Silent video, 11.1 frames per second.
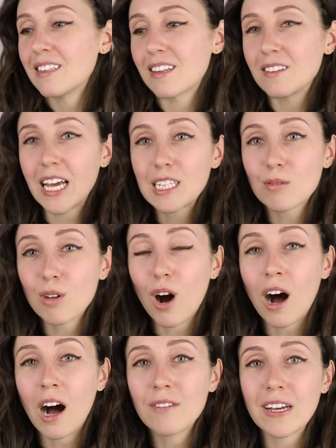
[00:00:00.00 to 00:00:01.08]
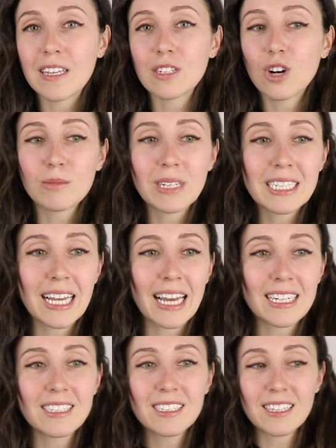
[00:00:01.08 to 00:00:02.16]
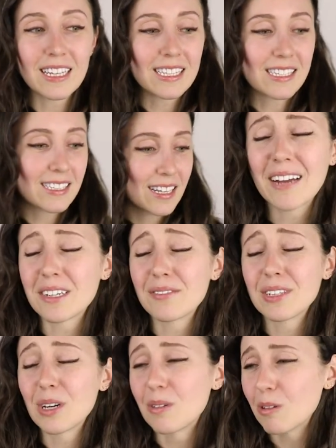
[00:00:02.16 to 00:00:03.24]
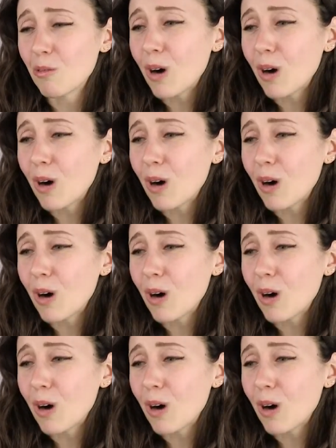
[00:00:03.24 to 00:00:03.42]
the lights were off, and they told me to get into this, I don't even know what it